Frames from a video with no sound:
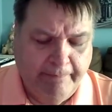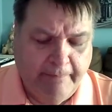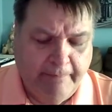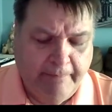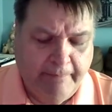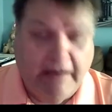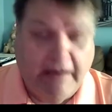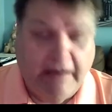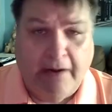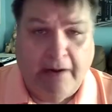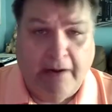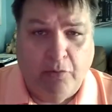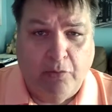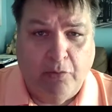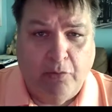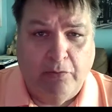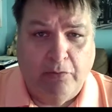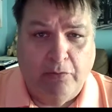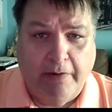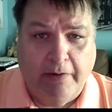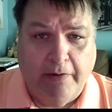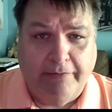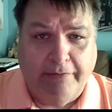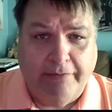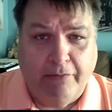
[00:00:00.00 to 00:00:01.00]
And I will
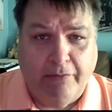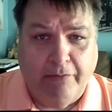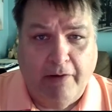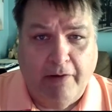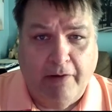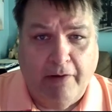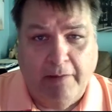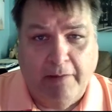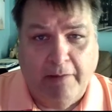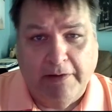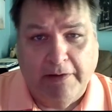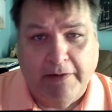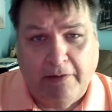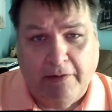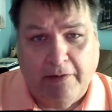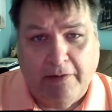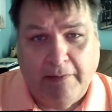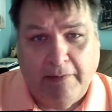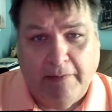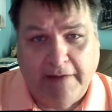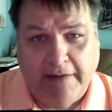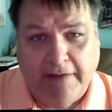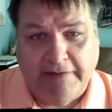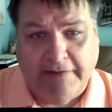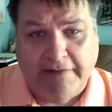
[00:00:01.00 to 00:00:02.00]
run it through Grammarly on
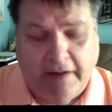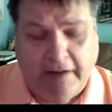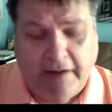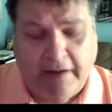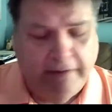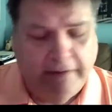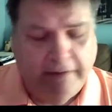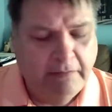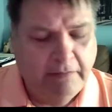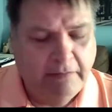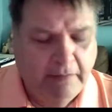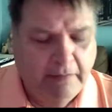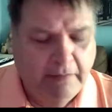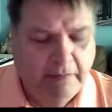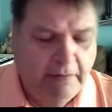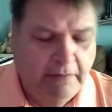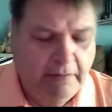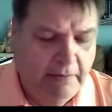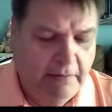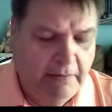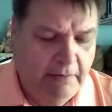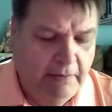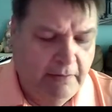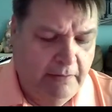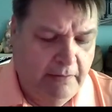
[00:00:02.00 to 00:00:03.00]
my side.
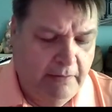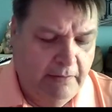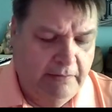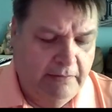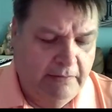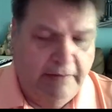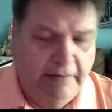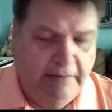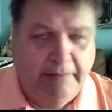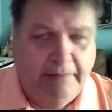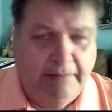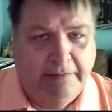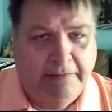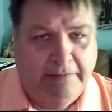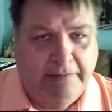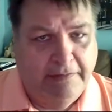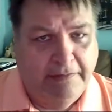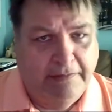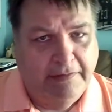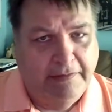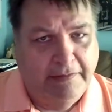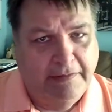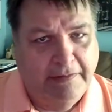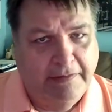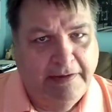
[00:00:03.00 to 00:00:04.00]
In
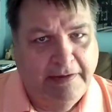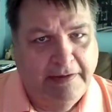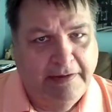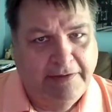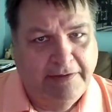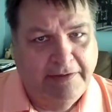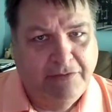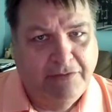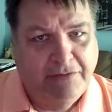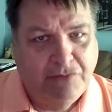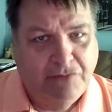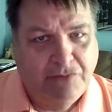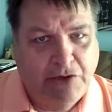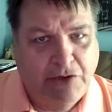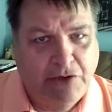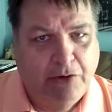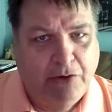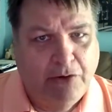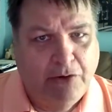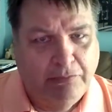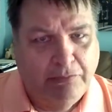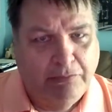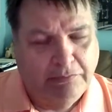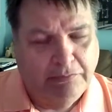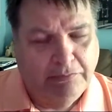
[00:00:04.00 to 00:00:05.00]
case you
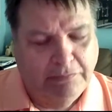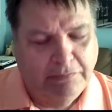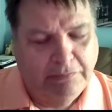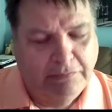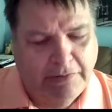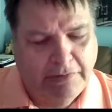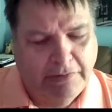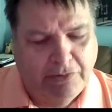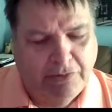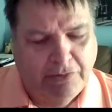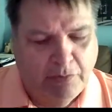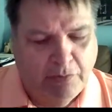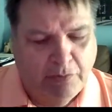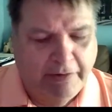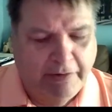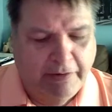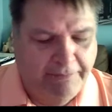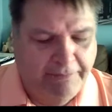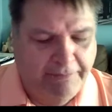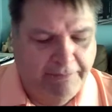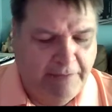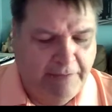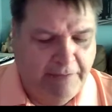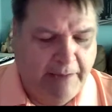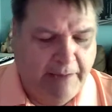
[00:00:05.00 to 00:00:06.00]
don't, and you will
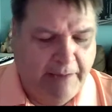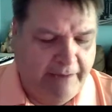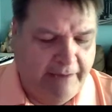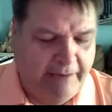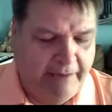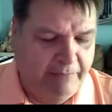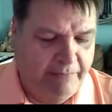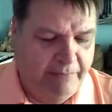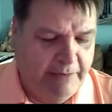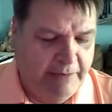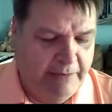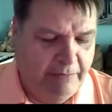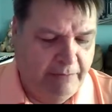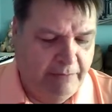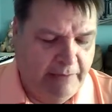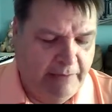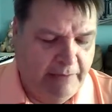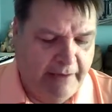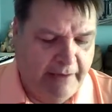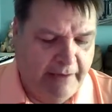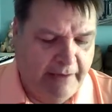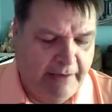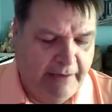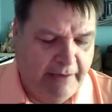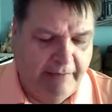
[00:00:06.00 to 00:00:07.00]
get feedback from me
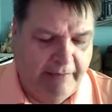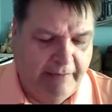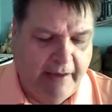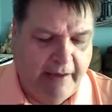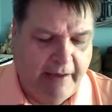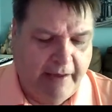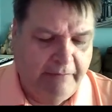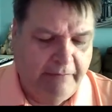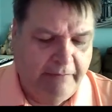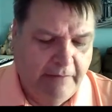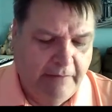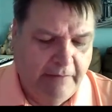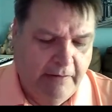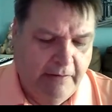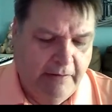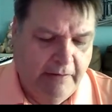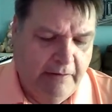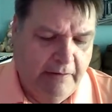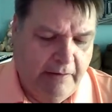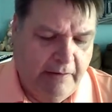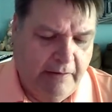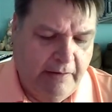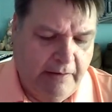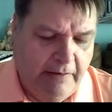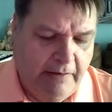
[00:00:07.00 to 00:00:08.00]
related to
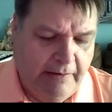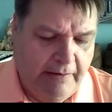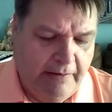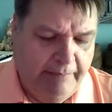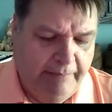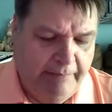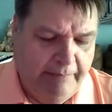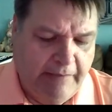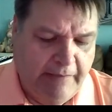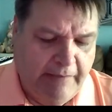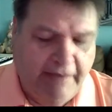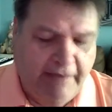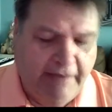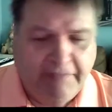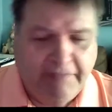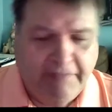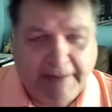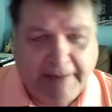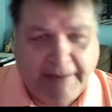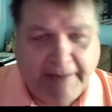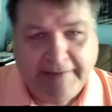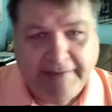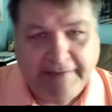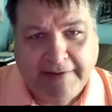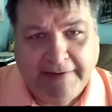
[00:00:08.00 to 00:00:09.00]
that. I
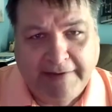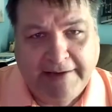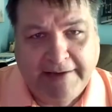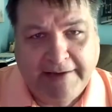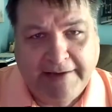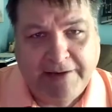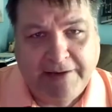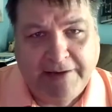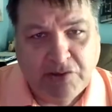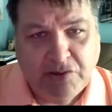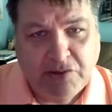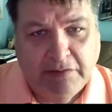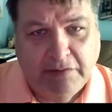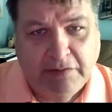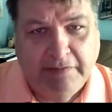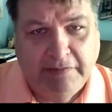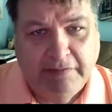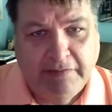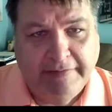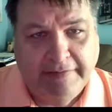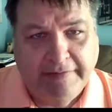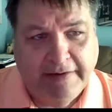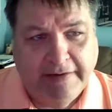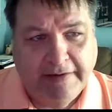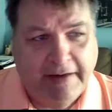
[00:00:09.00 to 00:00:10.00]
expect
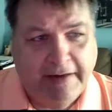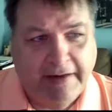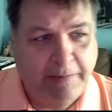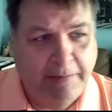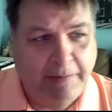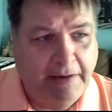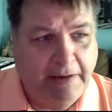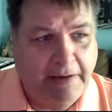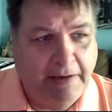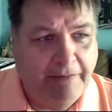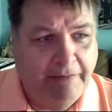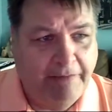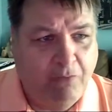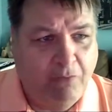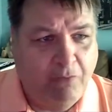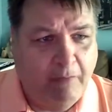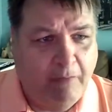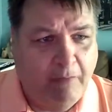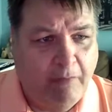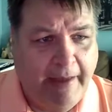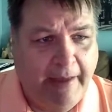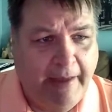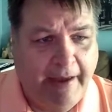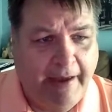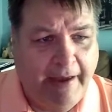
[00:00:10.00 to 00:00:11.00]
citations in an APA
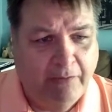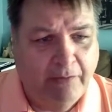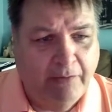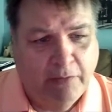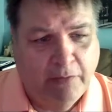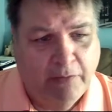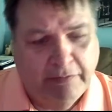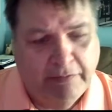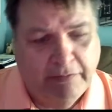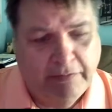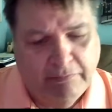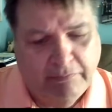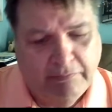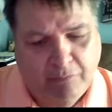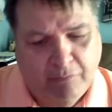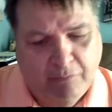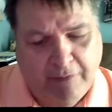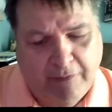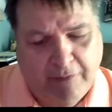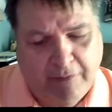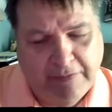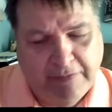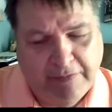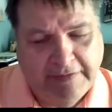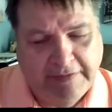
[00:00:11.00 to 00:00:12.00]
format with
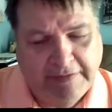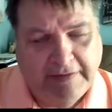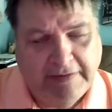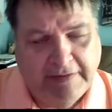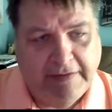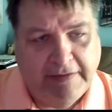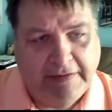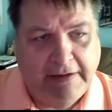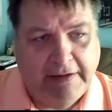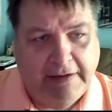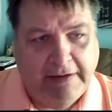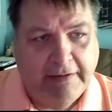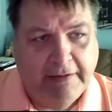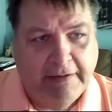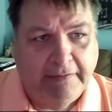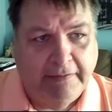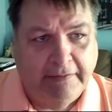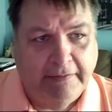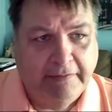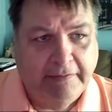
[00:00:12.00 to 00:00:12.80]
references at the end.